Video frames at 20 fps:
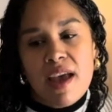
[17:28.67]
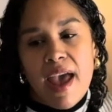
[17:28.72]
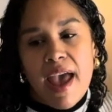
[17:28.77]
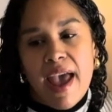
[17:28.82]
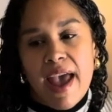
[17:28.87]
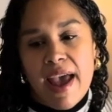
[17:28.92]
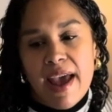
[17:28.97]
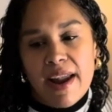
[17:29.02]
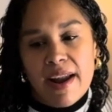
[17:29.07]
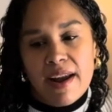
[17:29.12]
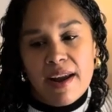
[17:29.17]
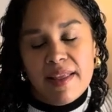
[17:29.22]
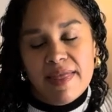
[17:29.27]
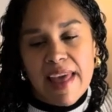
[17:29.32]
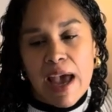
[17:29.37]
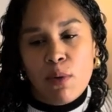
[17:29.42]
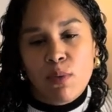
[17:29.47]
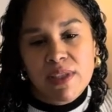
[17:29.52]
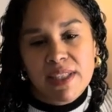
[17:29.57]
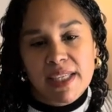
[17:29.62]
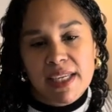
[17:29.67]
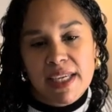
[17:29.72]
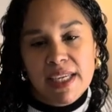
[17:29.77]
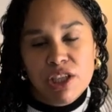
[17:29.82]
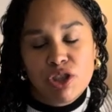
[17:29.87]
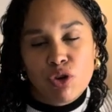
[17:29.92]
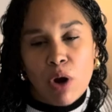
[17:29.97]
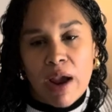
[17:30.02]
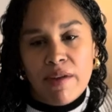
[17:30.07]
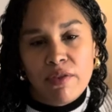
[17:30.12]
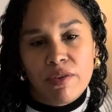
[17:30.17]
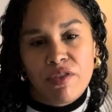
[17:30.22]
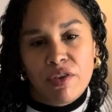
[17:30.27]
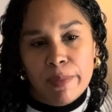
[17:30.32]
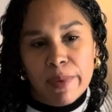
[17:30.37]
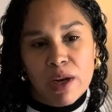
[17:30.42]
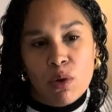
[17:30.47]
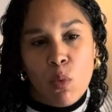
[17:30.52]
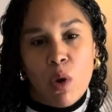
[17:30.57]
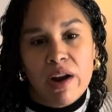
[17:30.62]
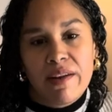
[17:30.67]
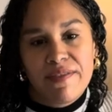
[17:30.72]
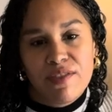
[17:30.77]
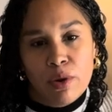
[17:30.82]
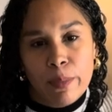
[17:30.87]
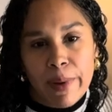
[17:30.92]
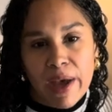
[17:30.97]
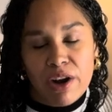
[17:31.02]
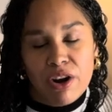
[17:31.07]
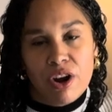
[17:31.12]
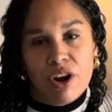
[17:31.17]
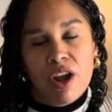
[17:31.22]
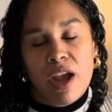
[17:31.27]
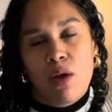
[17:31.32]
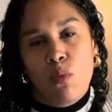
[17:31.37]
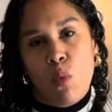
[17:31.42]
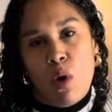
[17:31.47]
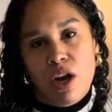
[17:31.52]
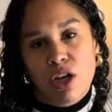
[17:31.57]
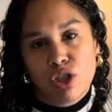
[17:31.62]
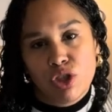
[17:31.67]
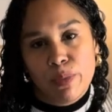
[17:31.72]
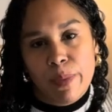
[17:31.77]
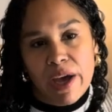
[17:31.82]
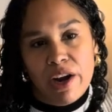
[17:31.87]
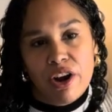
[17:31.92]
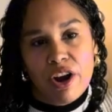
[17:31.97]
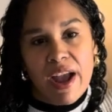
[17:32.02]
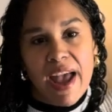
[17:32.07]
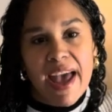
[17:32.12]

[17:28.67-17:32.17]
And that was the key driver for me to want to feel better and want to do better.